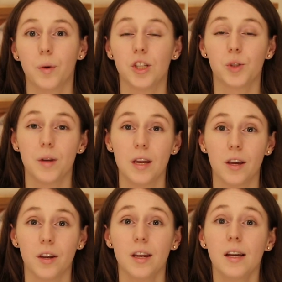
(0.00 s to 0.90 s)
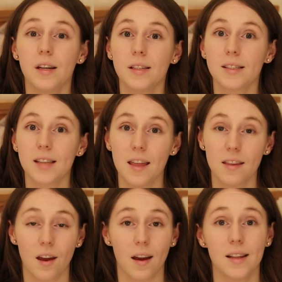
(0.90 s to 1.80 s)
which we could stay
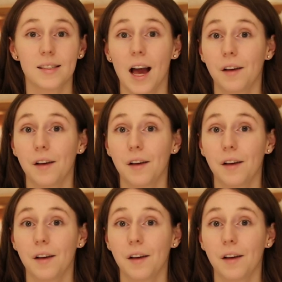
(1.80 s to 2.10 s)
the night,